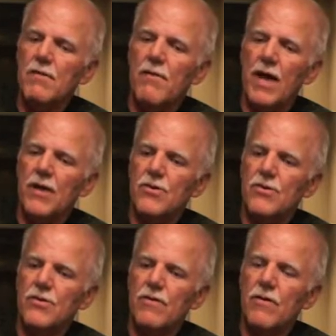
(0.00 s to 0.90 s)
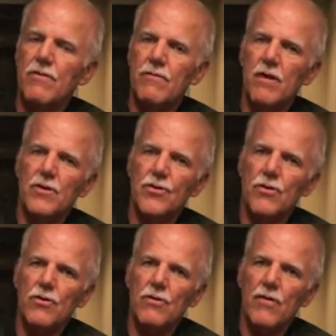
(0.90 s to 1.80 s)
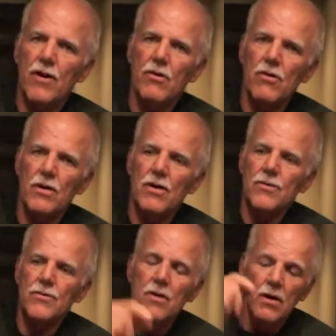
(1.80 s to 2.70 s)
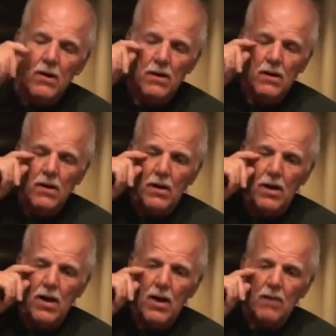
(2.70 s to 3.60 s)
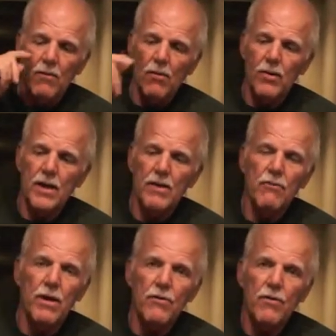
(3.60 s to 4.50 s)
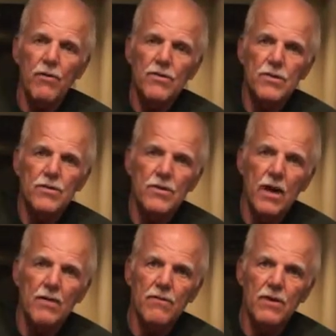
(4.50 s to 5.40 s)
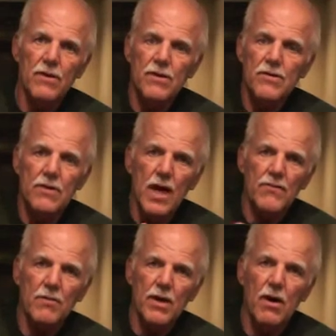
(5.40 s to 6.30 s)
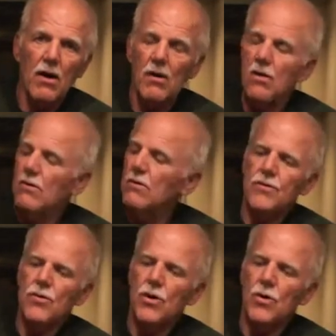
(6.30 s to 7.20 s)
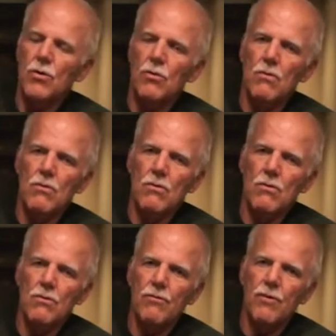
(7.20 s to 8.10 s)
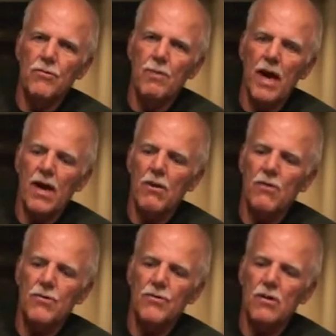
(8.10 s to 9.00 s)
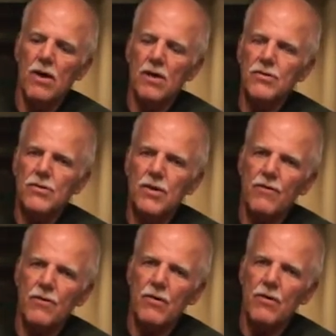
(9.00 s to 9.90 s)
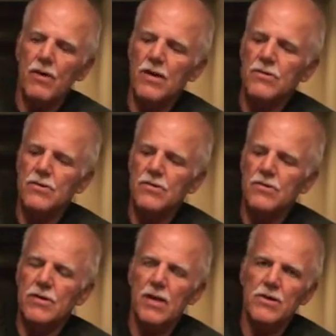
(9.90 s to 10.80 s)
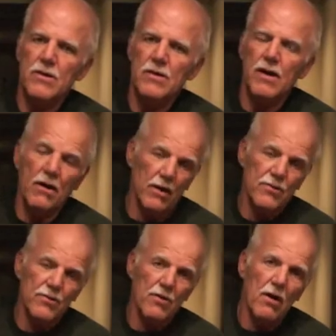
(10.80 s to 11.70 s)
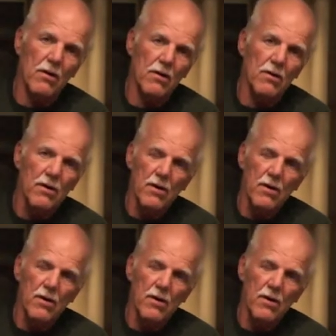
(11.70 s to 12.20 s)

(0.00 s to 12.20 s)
advantages of an internal ferrule is we can reinforce inside of it. It doesn't have to be hollow. So this paddle is a lot stiffer across this section and a lot stronger